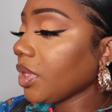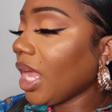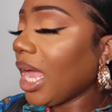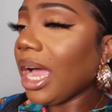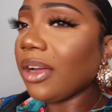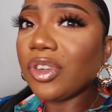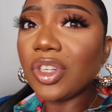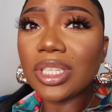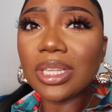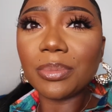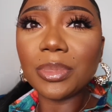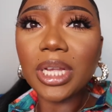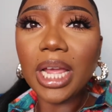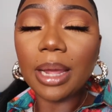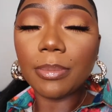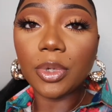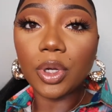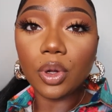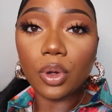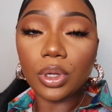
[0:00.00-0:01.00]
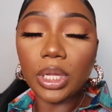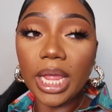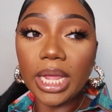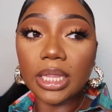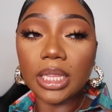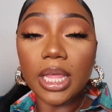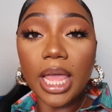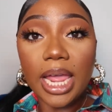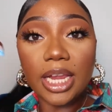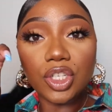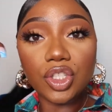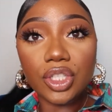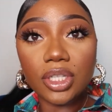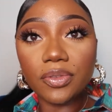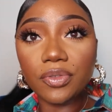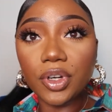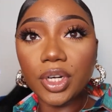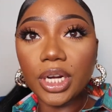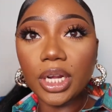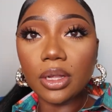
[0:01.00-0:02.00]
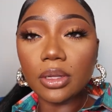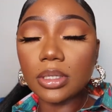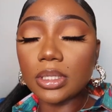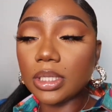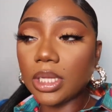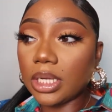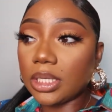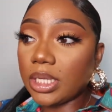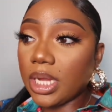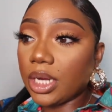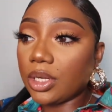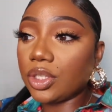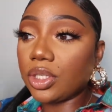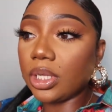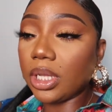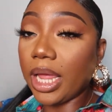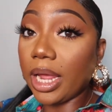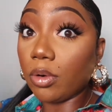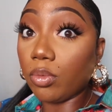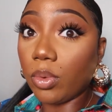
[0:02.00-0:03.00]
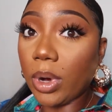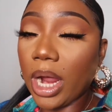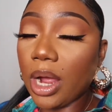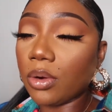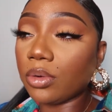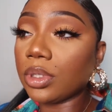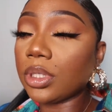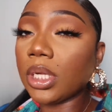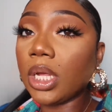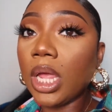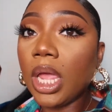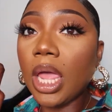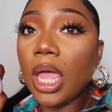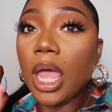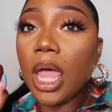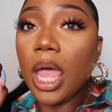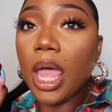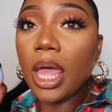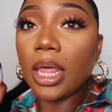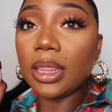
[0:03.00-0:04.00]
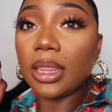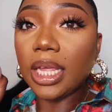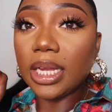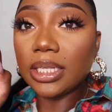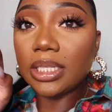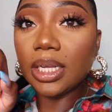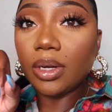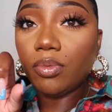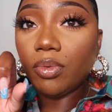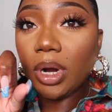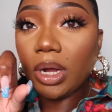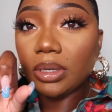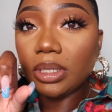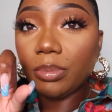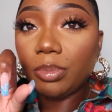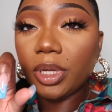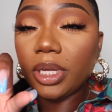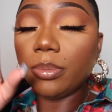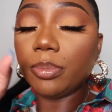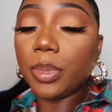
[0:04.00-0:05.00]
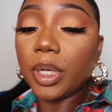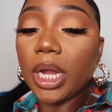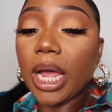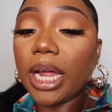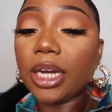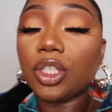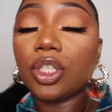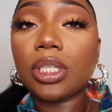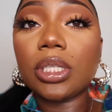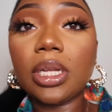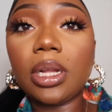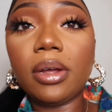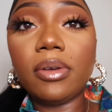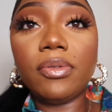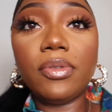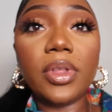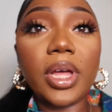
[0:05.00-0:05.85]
after some time you know like the edges of your nails they tend to like round they did round a bit but i just love